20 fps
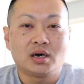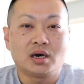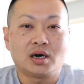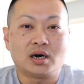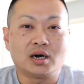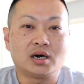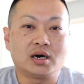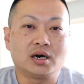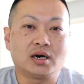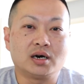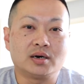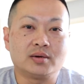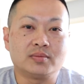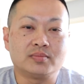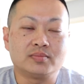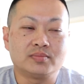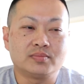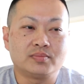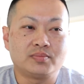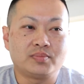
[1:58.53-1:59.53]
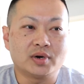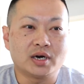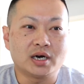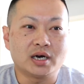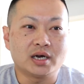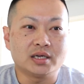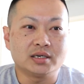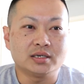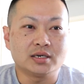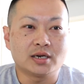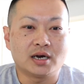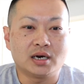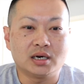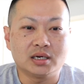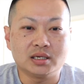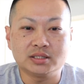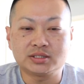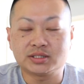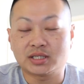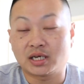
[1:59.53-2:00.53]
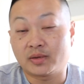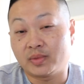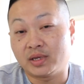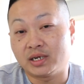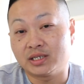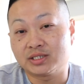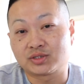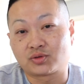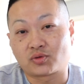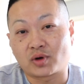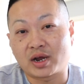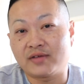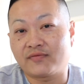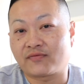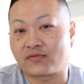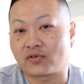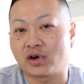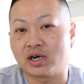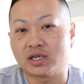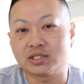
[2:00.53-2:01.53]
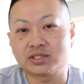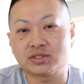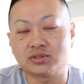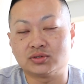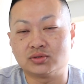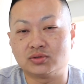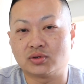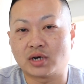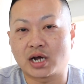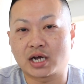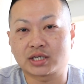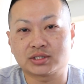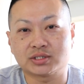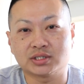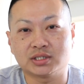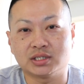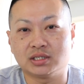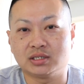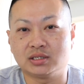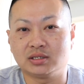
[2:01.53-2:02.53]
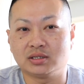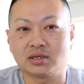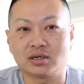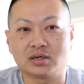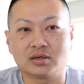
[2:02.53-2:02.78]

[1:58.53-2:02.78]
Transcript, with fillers: Um, but uh, it's, I mean, it's great for us who actually, you